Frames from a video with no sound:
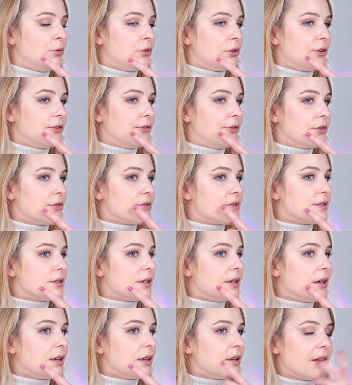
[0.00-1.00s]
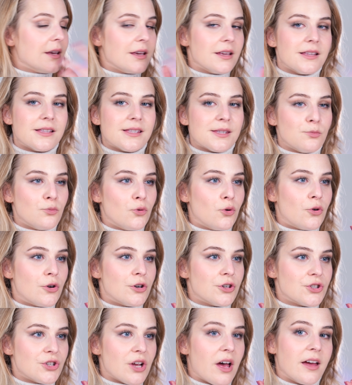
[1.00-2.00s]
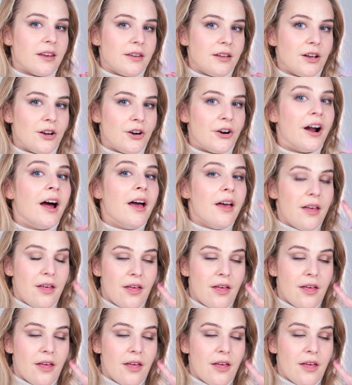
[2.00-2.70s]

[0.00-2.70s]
beautiful skin, it's more shinier